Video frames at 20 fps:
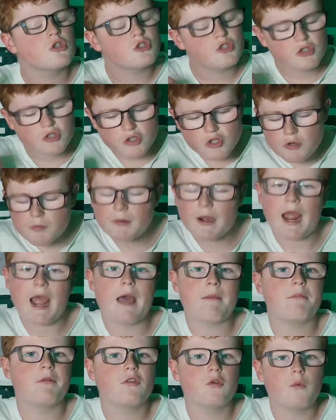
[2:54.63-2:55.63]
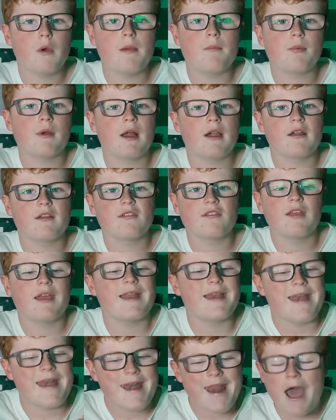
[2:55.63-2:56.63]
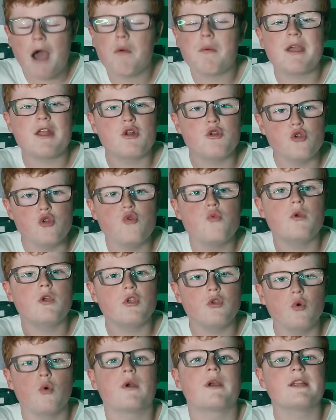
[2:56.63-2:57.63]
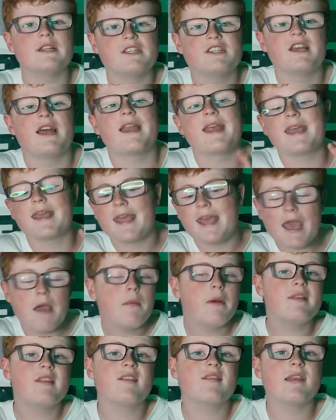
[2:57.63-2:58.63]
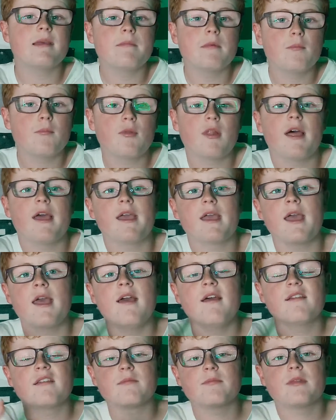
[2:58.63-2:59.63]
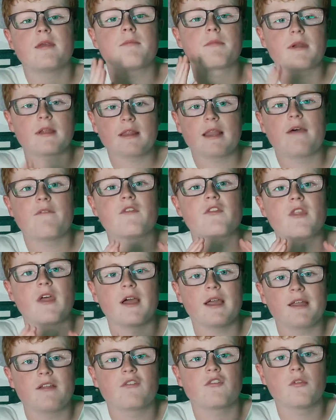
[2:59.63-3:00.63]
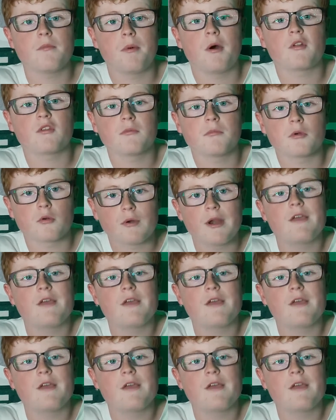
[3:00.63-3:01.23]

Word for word: Just super happy Duane Brown is now a New York Jet and can't wait to see him in play September 11th against the Baltimore